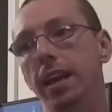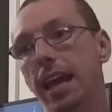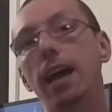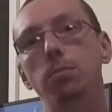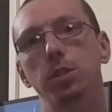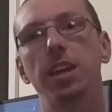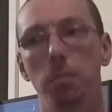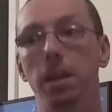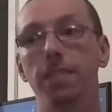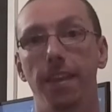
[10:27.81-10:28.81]
helps get
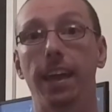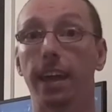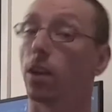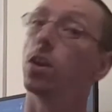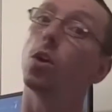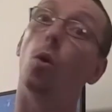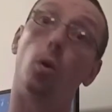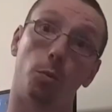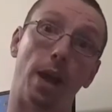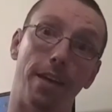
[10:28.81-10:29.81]
me thinking,
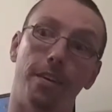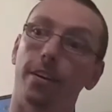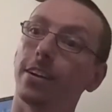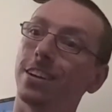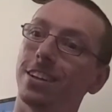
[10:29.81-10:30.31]
or rather,